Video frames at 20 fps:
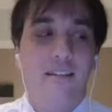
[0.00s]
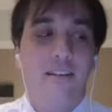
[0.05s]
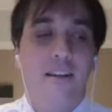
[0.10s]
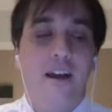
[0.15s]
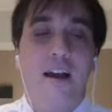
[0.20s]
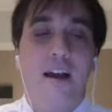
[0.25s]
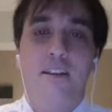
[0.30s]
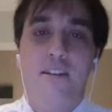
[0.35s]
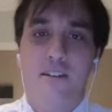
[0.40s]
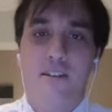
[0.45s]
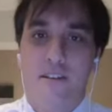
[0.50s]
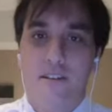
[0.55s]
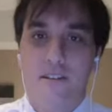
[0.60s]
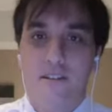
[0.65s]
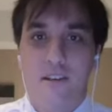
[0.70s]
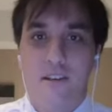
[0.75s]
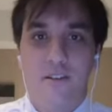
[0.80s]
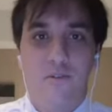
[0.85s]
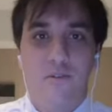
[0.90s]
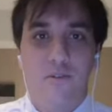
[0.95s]
not just
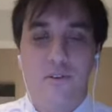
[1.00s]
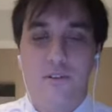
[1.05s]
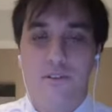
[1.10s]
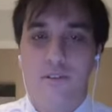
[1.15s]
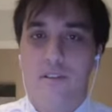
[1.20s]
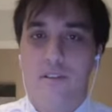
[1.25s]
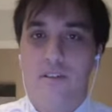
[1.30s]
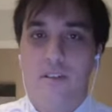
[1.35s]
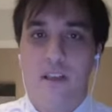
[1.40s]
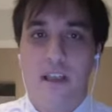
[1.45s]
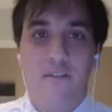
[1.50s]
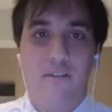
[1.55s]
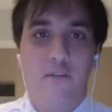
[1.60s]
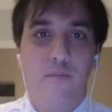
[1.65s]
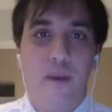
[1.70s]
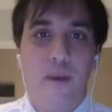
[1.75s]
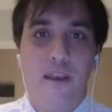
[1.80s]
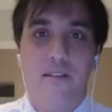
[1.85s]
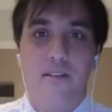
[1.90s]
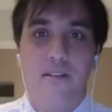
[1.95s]
Israel, it's the safe
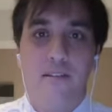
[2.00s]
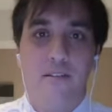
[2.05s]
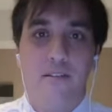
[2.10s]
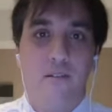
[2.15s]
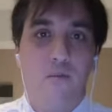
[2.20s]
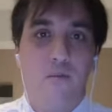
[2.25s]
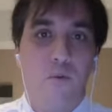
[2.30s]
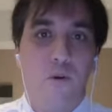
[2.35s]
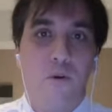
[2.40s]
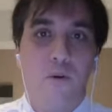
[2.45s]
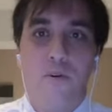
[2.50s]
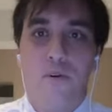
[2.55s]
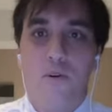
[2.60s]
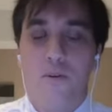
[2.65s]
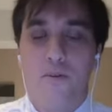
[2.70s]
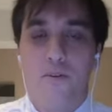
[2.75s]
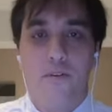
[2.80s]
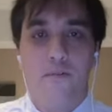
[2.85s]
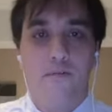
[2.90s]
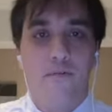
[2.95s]
spaces and woke
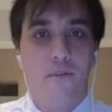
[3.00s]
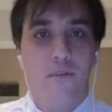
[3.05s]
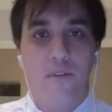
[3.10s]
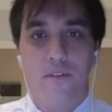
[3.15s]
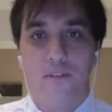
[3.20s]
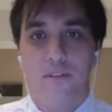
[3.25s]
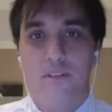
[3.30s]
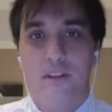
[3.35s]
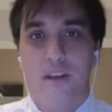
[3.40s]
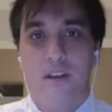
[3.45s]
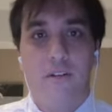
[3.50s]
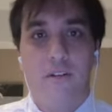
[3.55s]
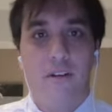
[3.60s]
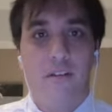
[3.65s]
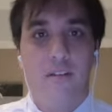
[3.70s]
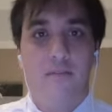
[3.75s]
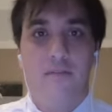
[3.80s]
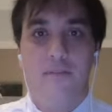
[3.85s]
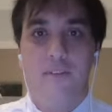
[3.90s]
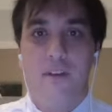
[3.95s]
culture for a series
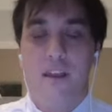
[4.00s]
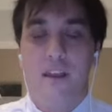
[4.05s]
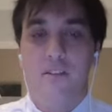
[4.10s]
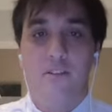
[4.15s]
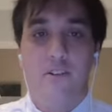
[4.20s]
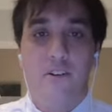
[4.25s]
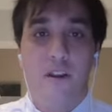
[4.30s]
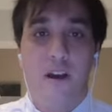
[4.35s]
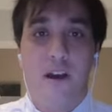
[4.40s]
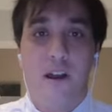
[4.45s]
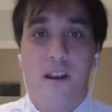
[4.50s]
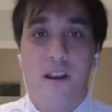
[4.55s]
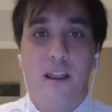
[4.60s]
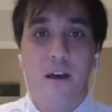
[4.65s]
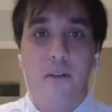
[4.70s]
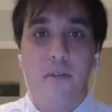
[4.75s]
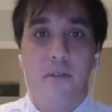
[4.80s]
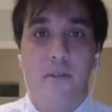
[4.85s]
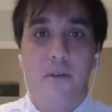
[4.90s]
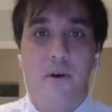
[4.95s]
of things you're not
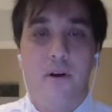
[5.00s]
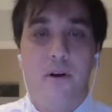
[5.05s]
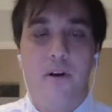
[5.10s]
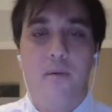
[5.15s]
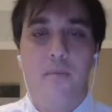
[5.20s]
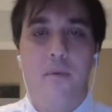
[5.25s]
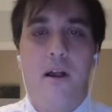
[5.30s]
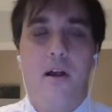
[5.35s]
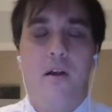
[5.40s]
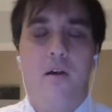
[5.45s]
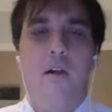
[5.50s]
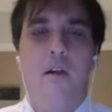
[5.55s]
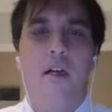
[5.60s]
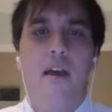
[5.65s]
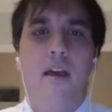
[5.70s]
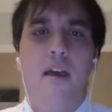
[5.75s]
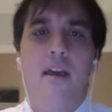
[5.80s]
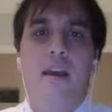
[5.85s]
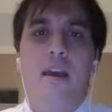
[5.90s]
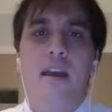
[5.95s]
allowed to talk about.
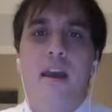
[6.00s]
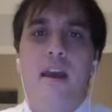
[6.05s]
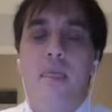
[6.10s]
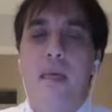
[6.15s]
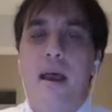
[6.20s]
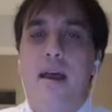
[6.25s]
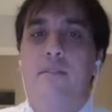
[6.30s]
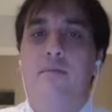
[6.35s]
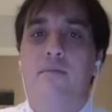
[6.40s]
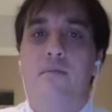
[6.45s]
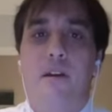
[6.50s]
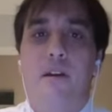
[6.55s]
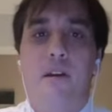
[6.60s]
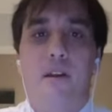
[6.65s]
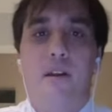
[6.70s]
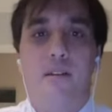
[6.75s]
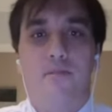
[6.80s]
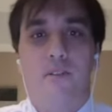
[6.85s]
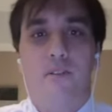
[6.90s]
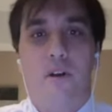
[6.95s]
And that's
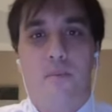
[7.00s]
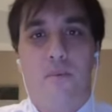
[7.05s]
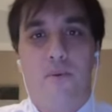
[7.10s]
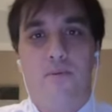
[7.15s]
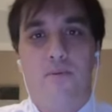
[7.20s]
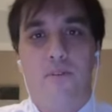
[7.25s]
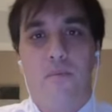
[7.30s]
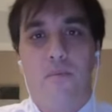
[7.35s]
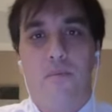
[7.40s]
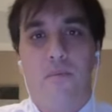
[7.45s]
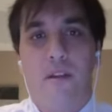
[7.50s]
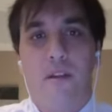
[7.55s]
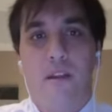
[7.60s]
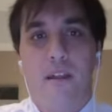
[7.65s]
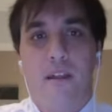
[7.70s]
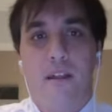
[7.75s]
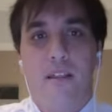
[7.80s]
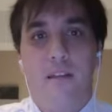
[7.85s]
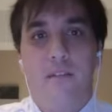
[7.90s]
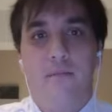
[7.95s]
very troublesome.
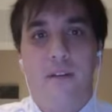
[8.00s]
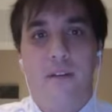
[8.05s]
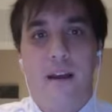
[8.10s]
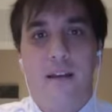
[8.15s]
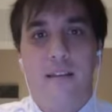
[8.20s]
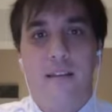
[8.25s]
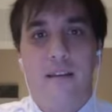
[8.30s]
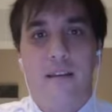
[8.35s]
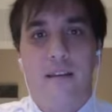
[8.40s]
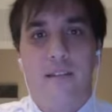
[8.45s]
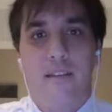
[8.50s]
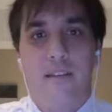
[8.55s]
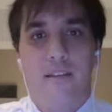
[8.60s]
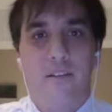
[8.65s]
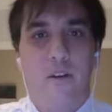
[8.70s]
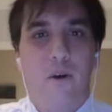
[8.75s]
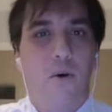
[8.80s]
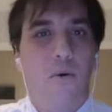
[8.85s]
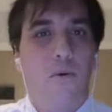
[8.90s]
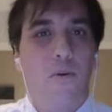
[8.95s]
The yeah. fact that this
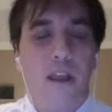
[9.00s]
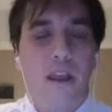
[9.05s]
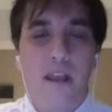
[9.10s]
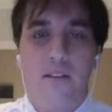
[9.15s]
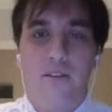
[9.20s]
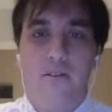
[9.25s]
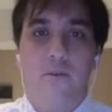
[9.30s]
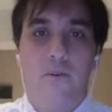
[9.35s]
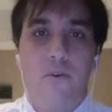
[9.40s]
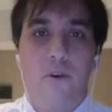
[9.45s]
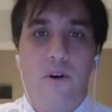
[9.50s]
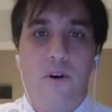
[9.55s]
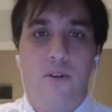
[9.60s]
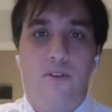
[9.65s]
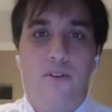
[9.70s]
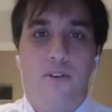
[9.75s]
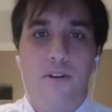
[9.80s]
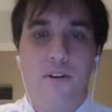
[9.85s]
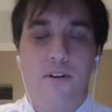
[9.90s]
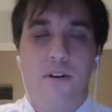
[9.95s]
whole cancel
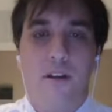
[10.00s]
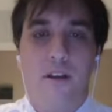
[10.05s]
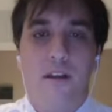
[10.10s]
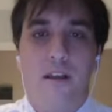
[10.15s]
culture